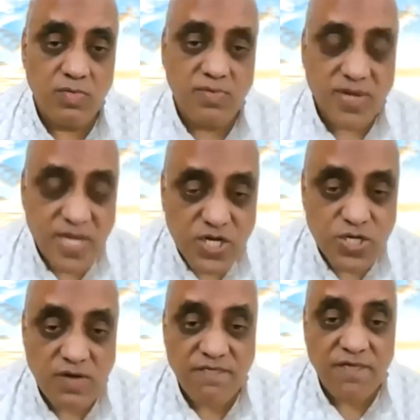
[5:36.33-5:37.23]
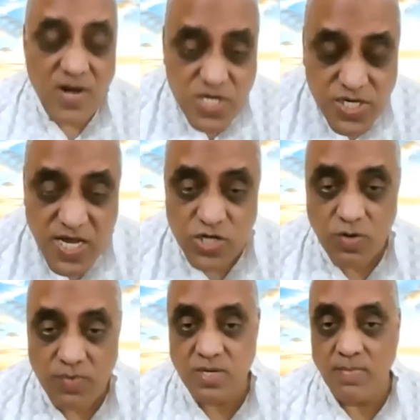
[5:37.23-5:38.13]
reach the first
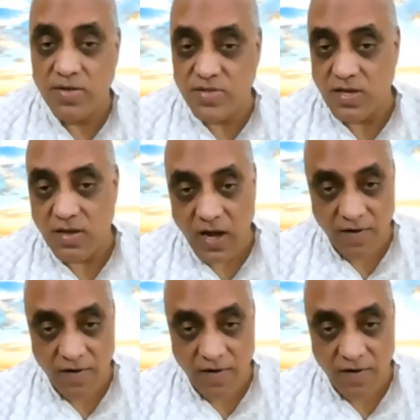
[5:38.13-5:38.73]
stage of Samadhi